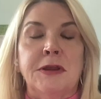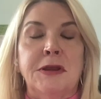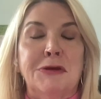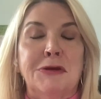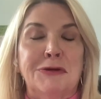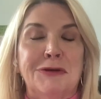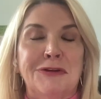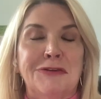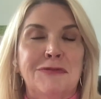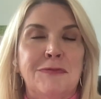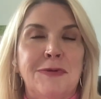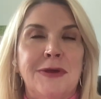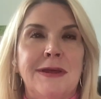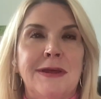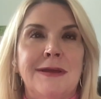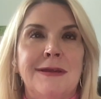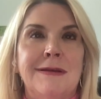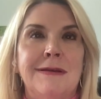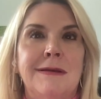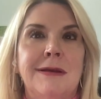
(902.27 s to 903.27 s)
than it could have
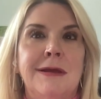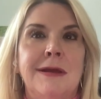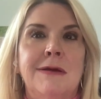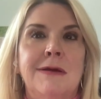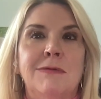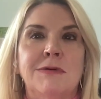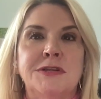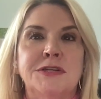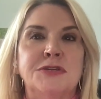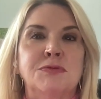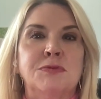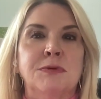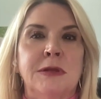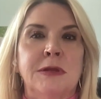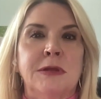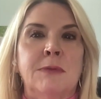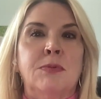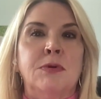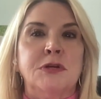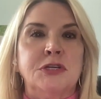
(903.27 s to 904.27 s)
been. We just
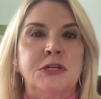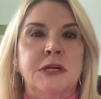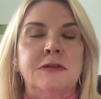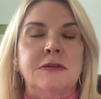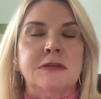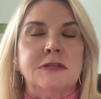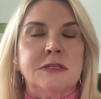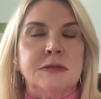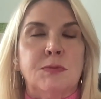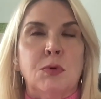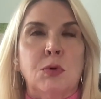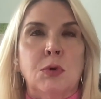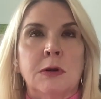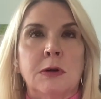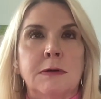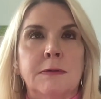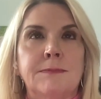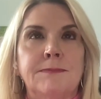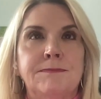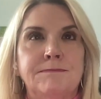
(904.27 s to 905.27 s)
really appreciate the
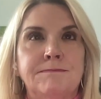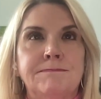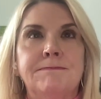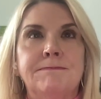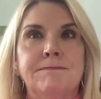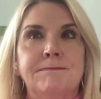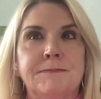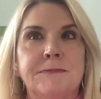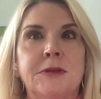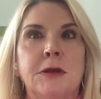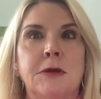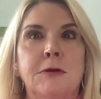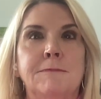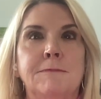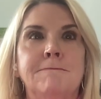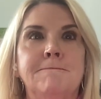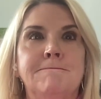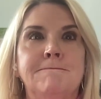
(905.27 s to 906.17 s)
support. So